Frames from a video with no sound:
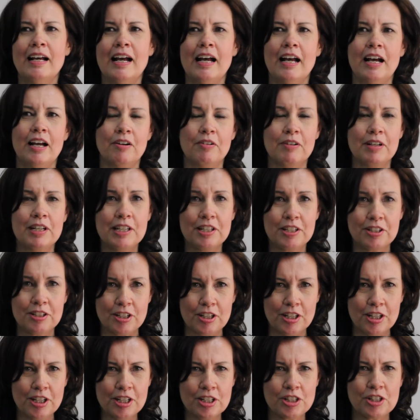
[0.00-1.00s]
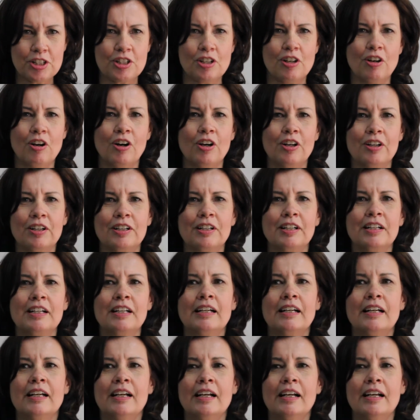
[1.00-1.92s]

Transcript: research on